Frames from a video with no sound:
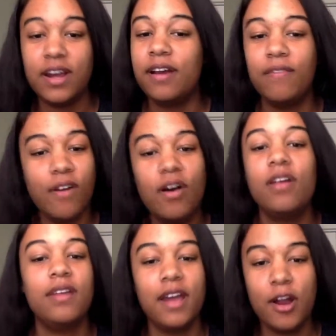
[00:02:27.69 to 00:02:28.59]
Out of all
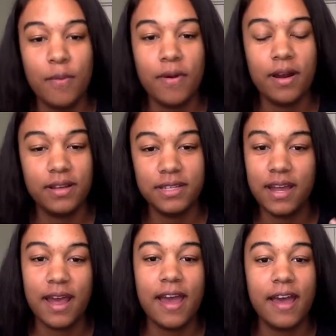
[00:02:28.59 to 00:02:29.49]
of the hair products that
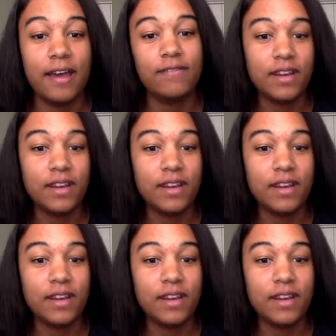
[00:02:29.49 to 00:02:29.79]
I have,